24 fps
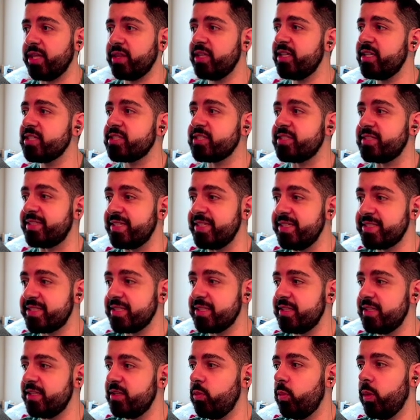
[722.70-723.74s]
it's
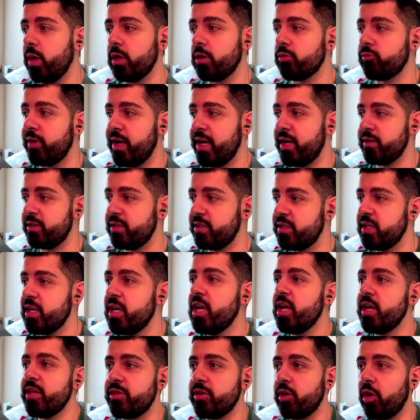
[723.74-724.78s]
decently well-rounded.
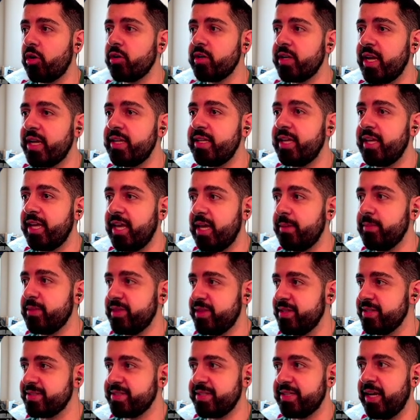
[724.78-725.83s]
There aren't any
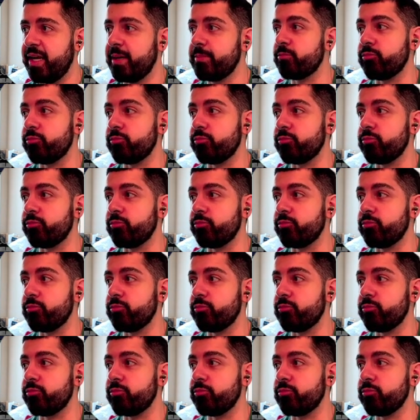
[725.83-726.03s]
Amethysts that I'm